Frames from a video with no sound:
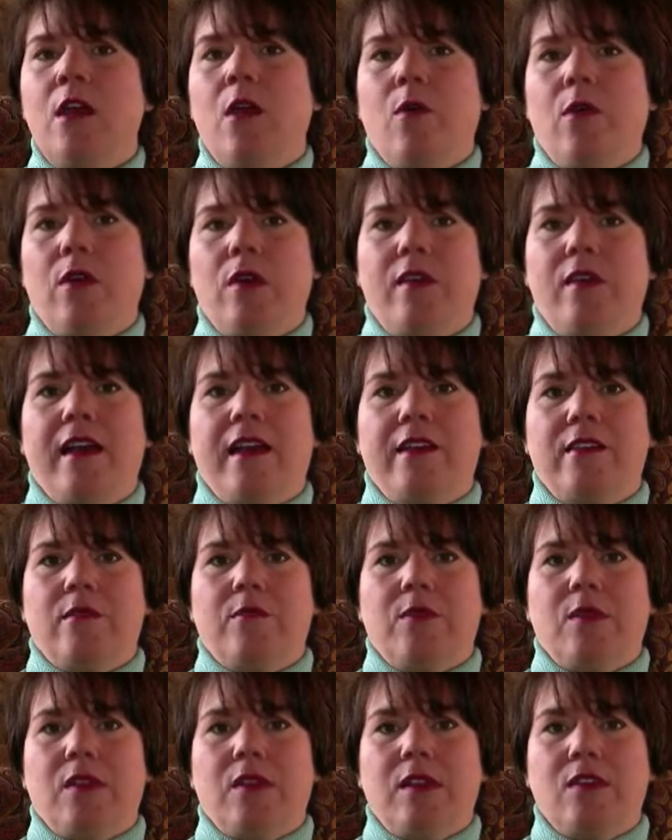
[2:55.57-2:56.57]
where you guys are
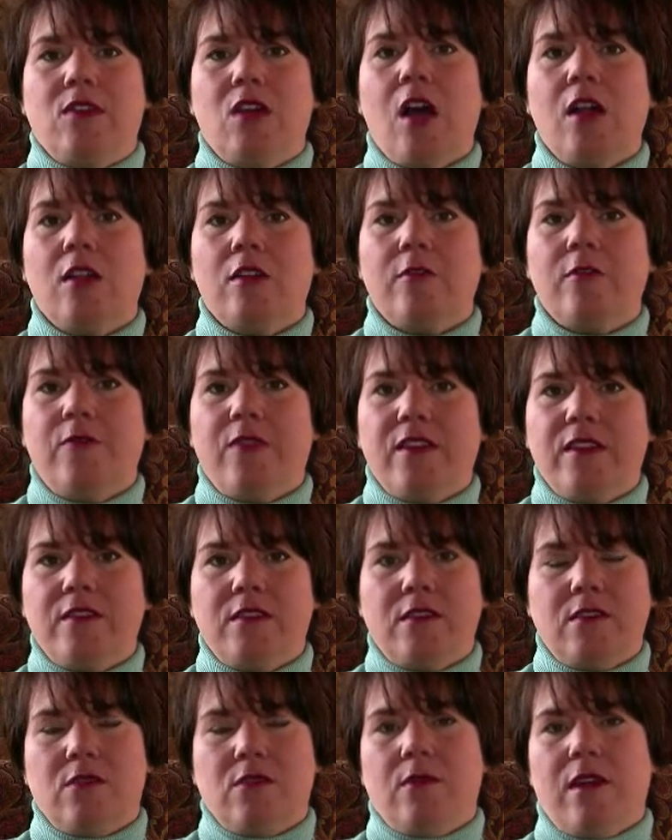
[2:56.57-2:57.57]
building taller
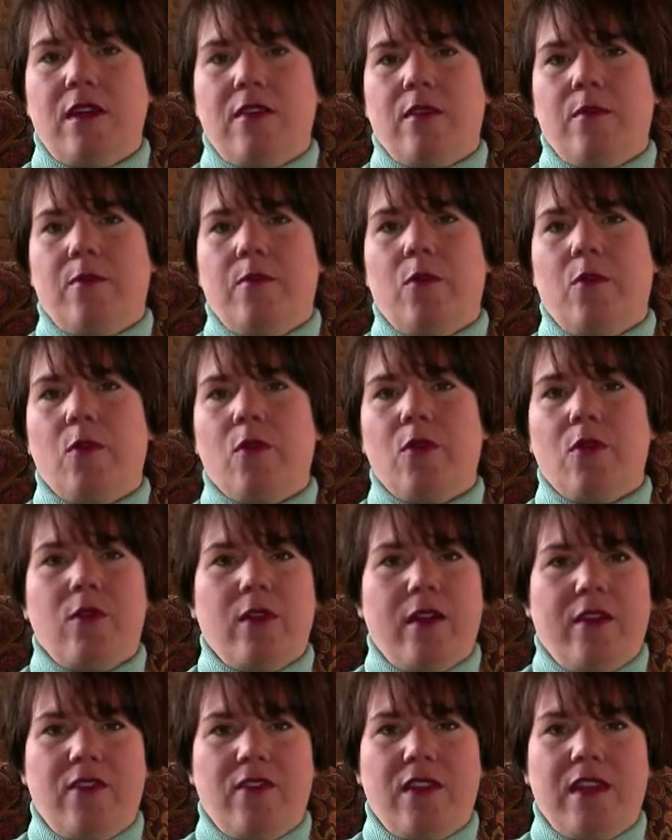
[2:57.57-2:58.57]
fences around the
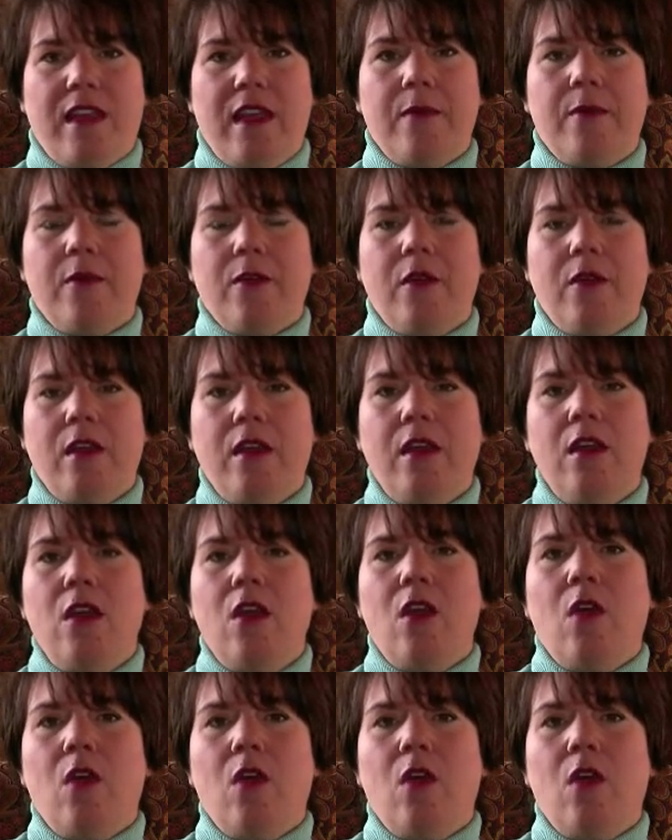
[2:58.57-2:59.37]
border of the neighborhood,